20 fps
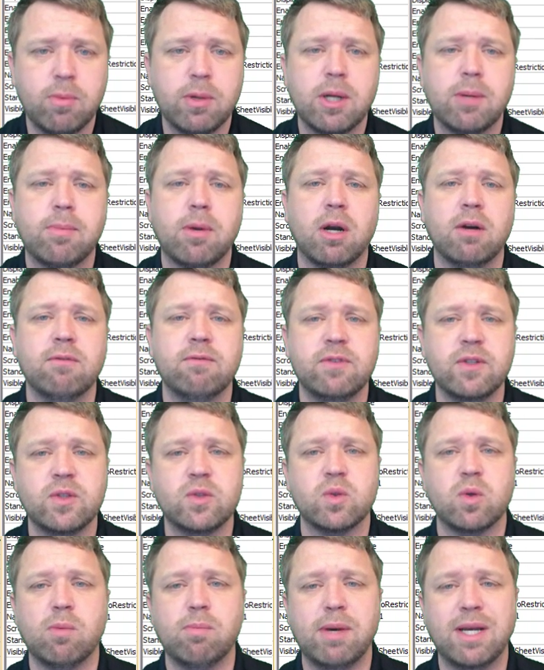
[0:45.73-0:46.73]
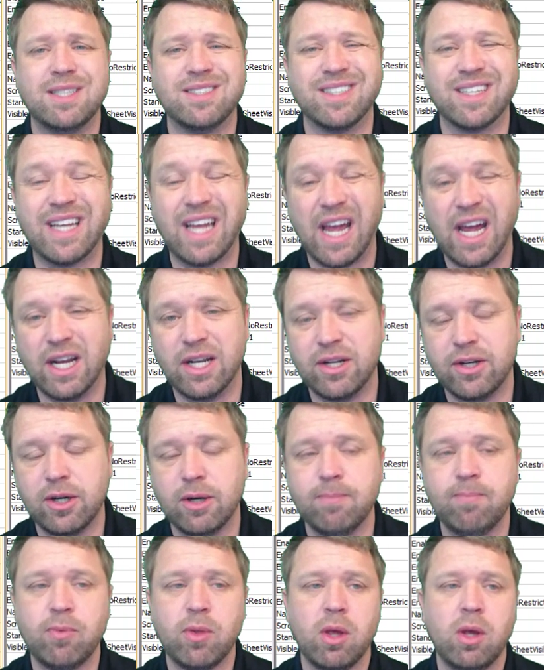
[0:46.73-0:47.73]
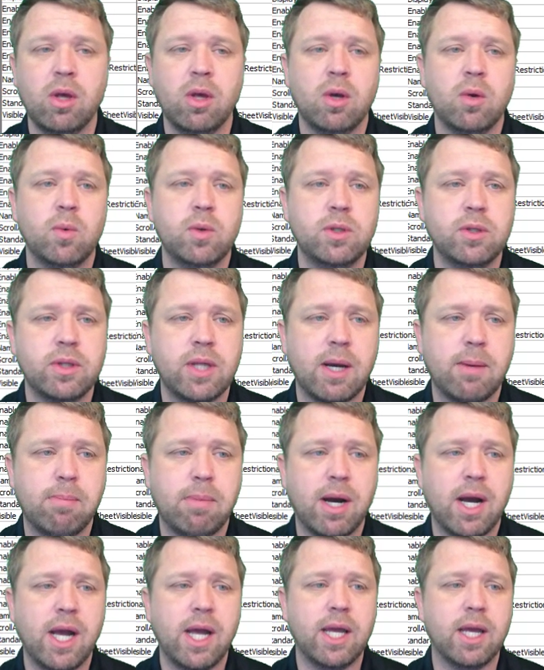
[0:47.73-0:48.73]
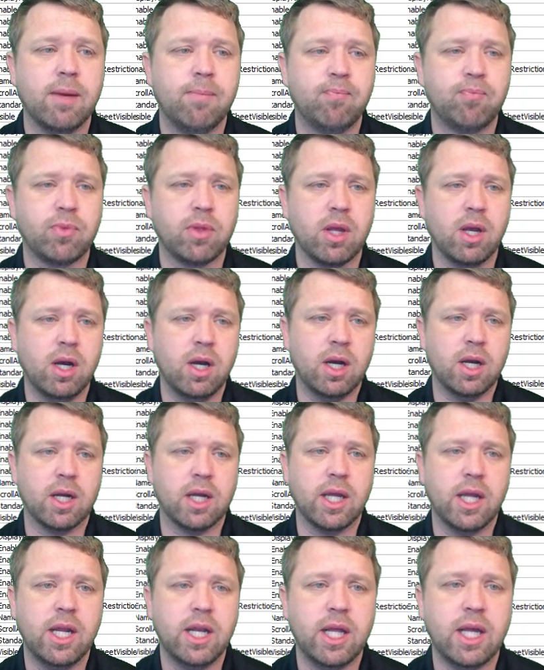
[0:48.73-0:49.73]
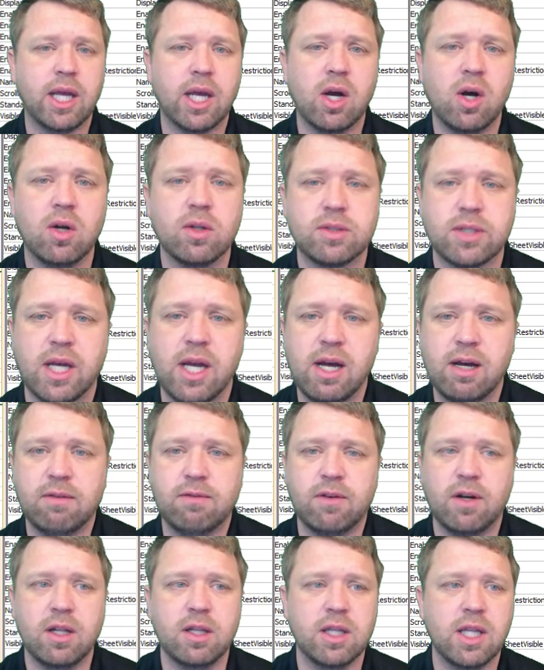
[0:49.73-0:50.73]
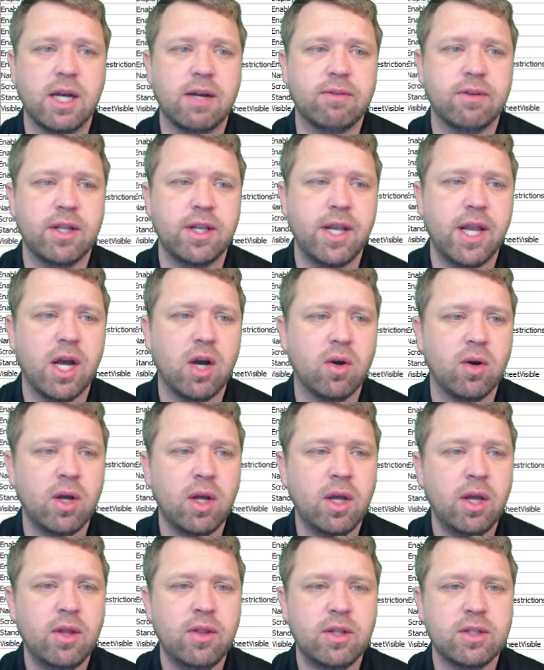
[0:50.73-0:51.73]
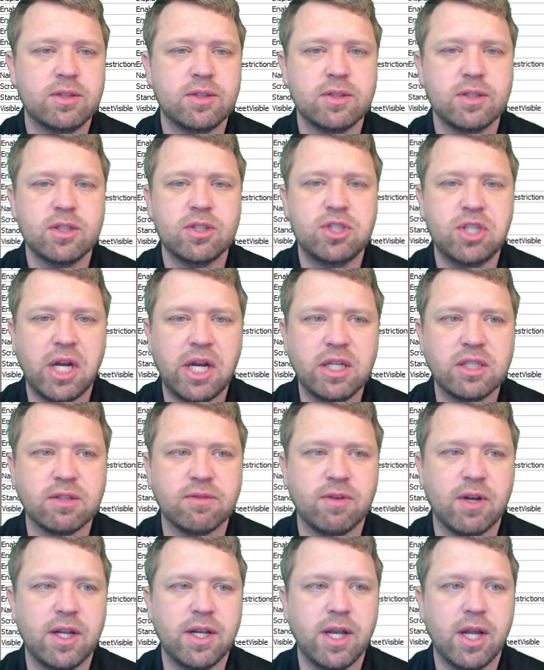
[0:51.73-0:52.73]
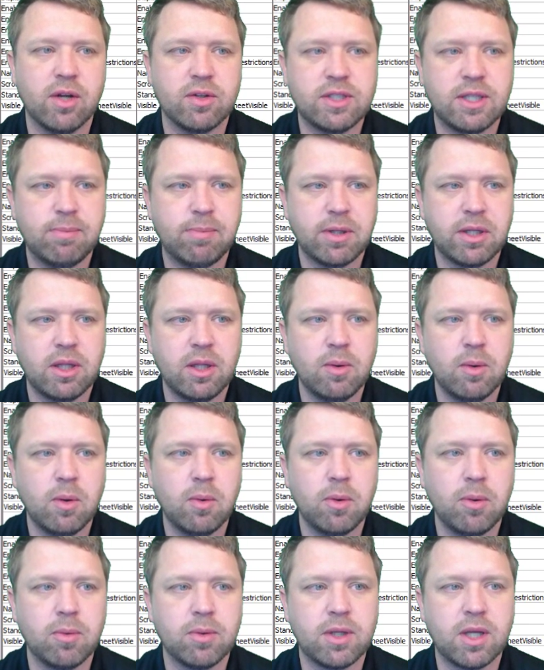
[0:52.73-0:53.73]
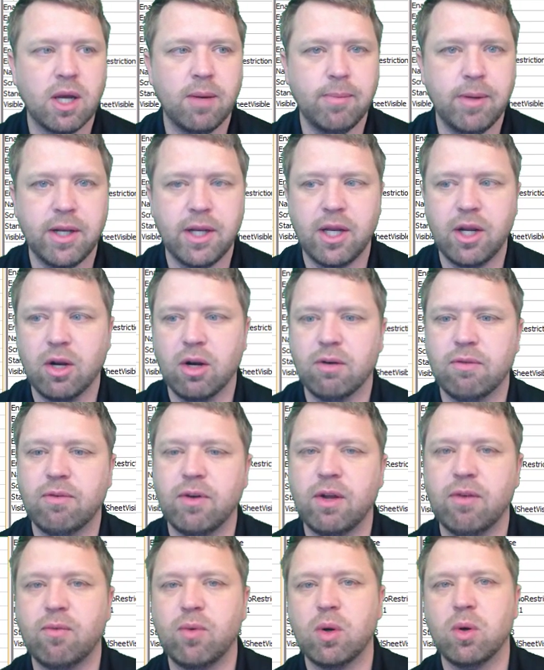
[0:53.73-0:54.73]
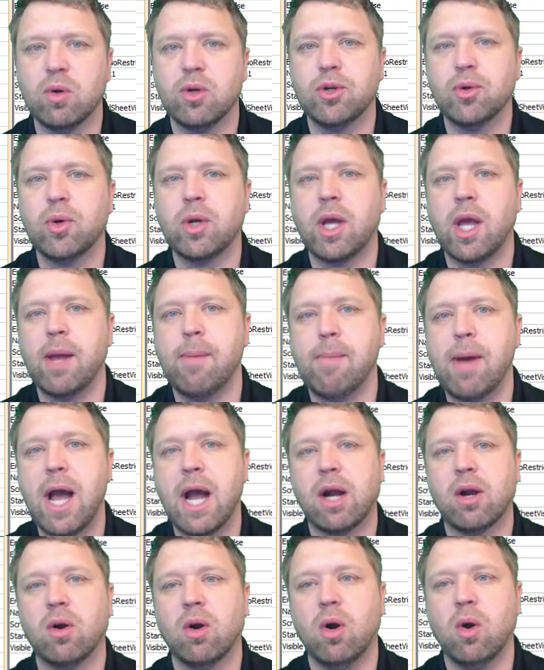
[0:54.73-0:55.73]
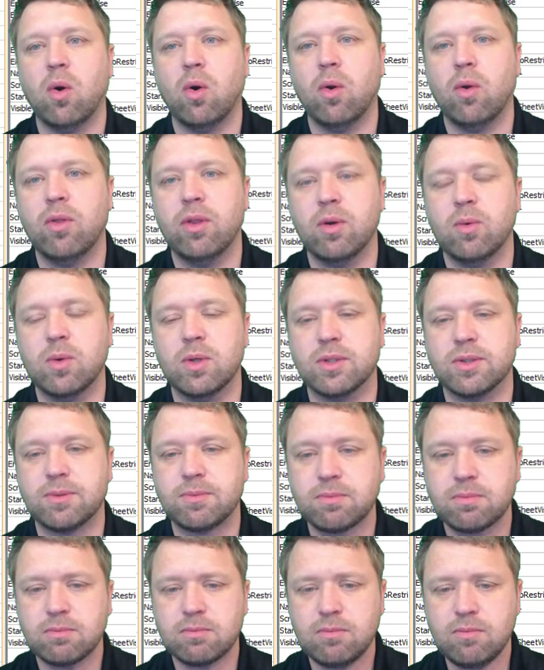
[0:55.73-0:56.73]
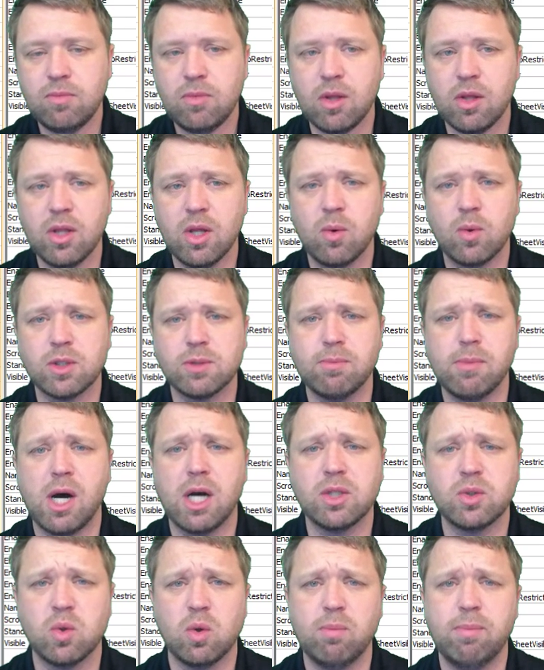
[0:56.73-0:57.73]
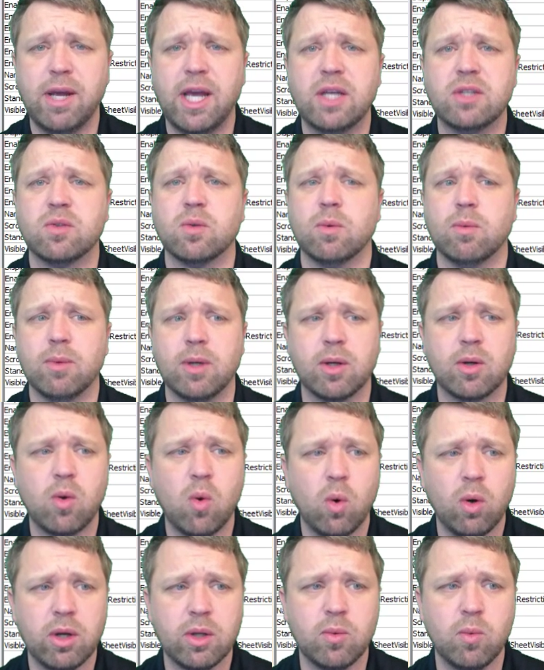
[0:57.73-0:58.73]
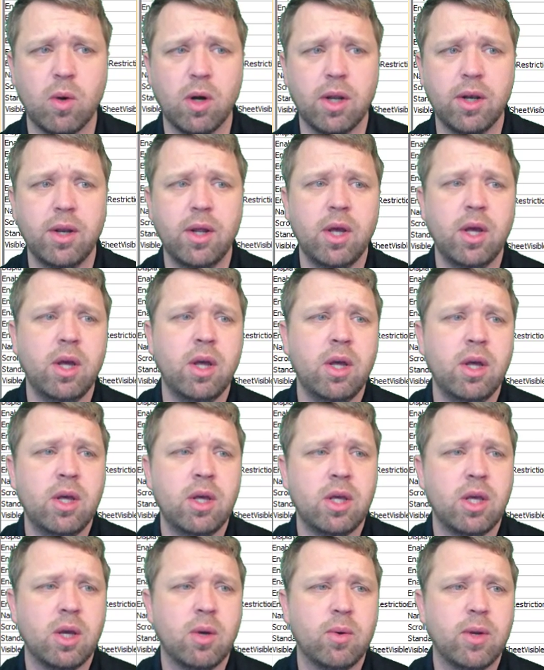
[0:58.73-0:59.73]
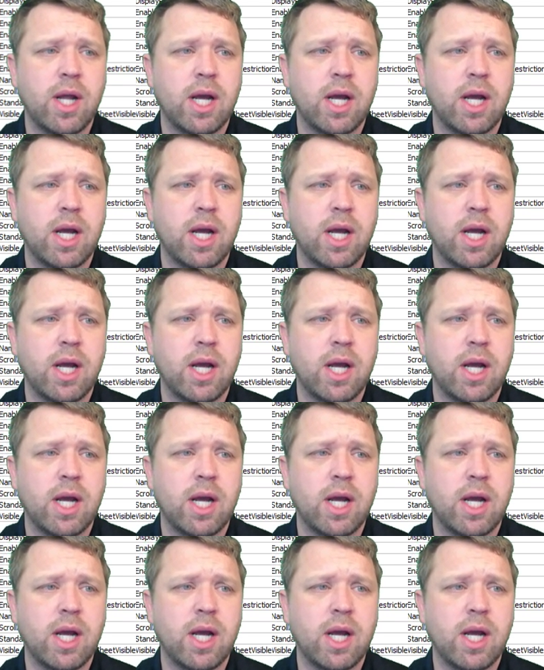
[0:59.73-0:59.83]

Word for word: up our Visual Basic editor. We do that by hitting Alt F11. Now, this is a change event. Now, typically what we would come in here, if we were doing a macro that was module based or we recorded one, it would